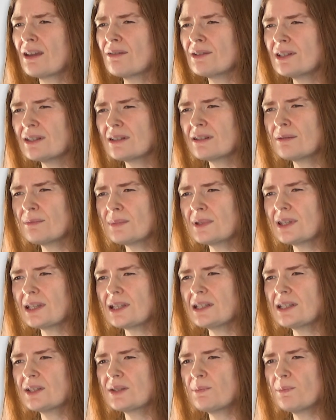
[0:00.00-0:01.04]
is something
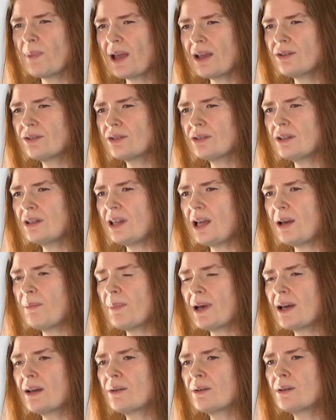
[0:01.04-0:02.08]
special
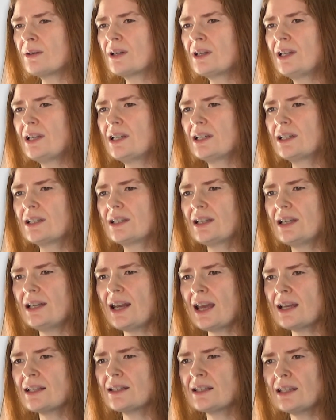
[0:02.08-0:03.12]
about
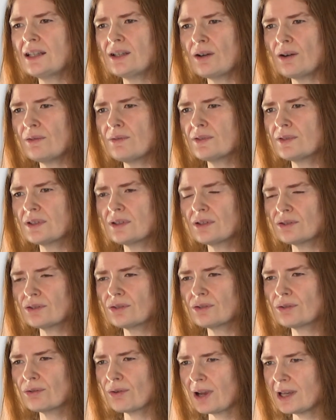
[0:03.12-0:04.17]
connecting over
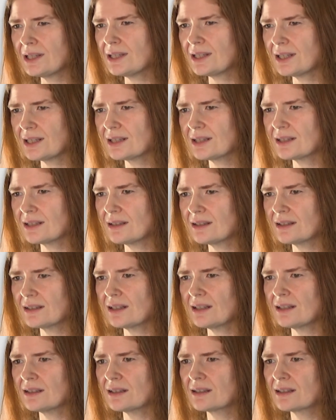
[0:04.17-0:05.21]
such great
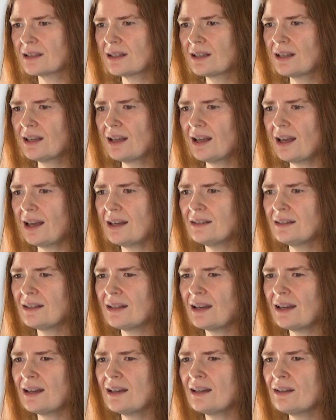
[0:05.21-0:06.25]
distances, and
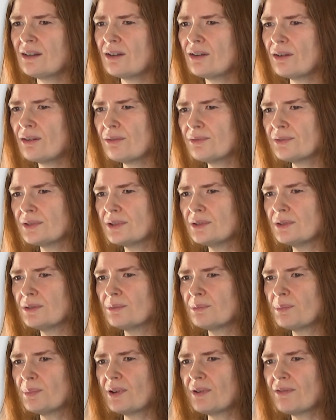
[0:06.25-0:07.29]
art often
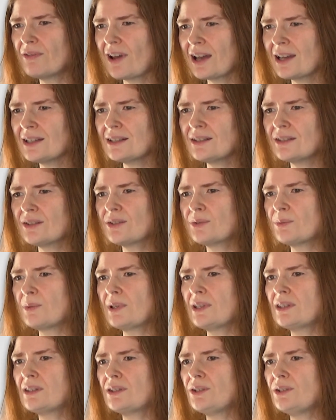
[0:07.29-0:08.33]
provides us
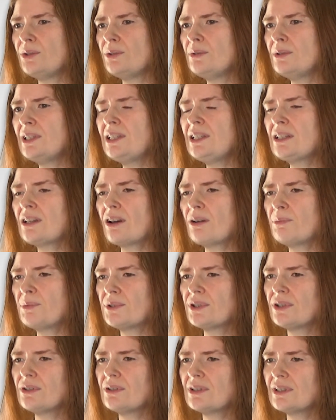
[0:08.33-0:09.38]
with unique
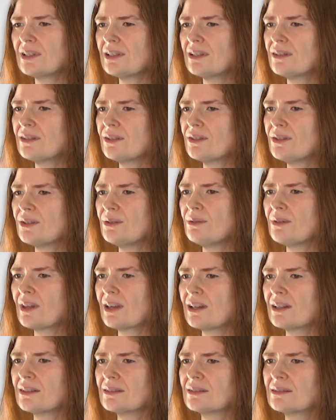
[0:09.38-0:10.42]
opportunities to do that.